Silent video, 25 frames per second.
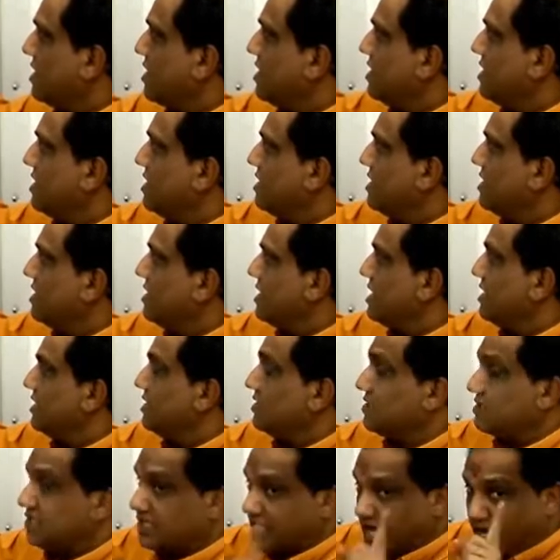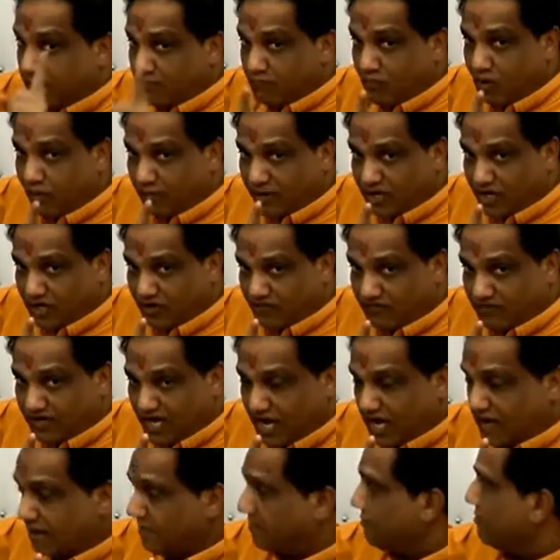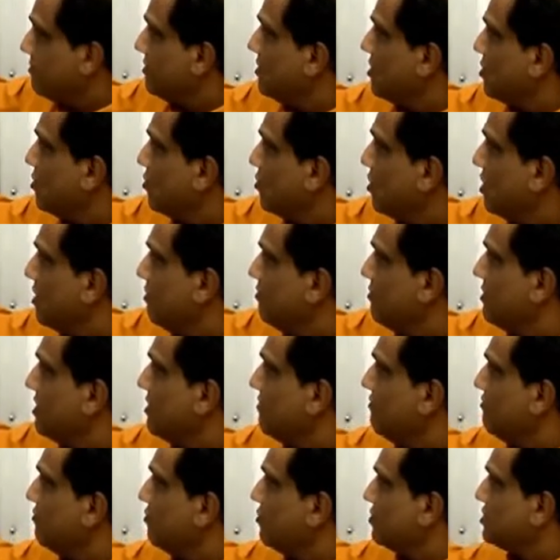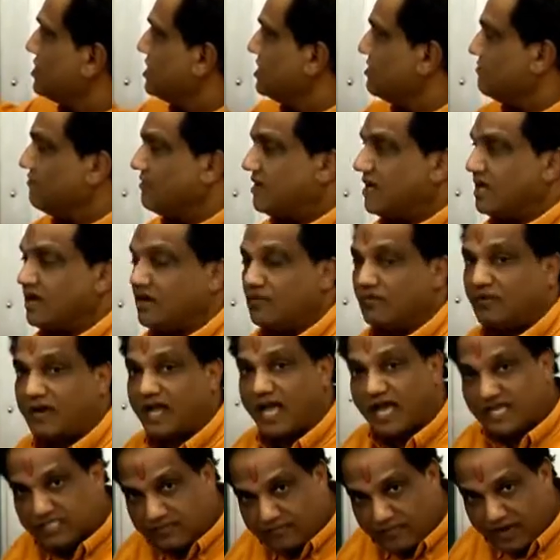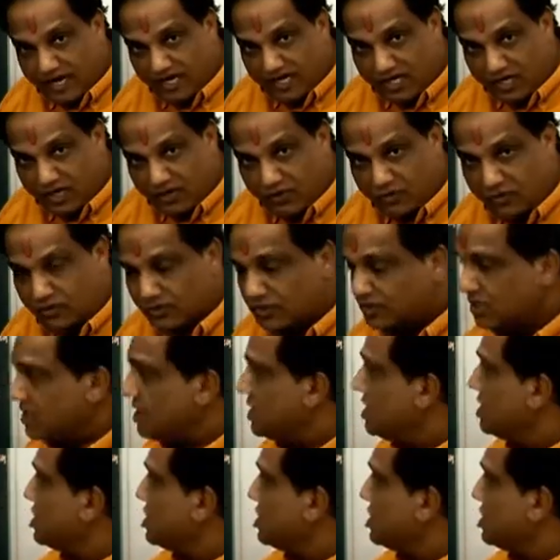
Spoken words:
here at the same moment of time, Coulombian forces will have less magnitudes,